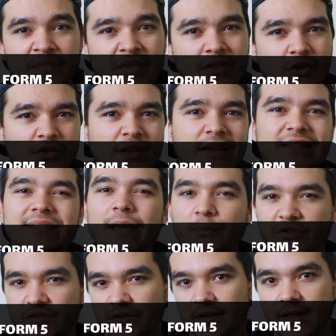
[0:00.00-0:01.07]
they're the
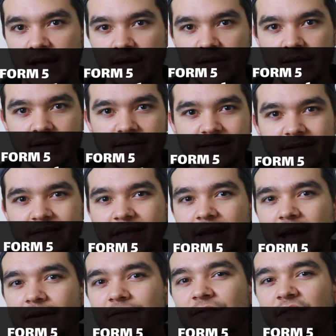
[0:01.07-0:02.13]
exception to that, since they
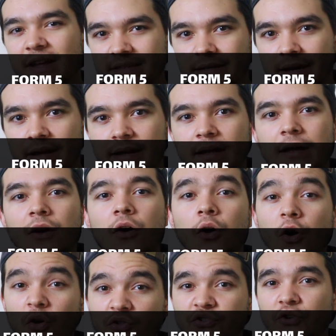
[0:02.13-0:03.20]
have fatha
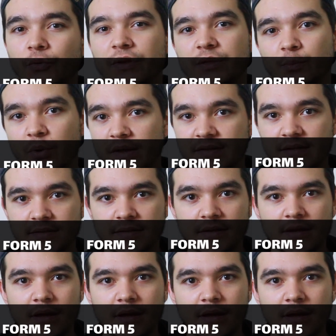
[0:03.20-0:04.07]
also in the present.